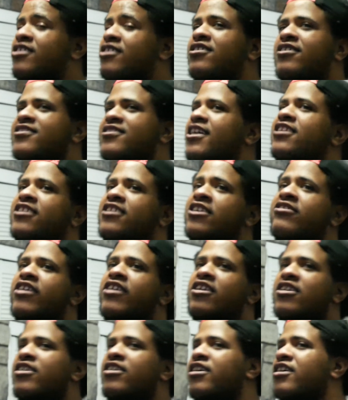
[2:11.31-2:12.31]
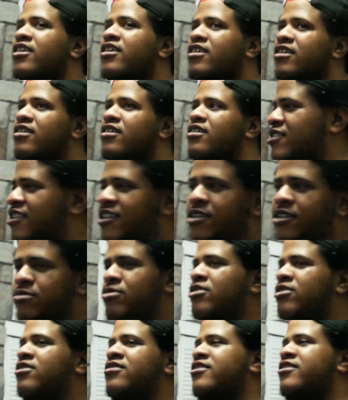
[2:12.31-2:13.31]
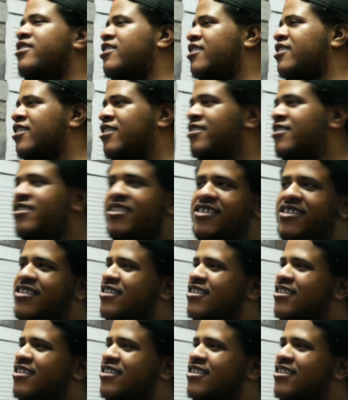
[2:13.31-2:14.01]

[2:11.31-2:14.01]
You know Tyler the Creator, right? Nah, bro, dead ass.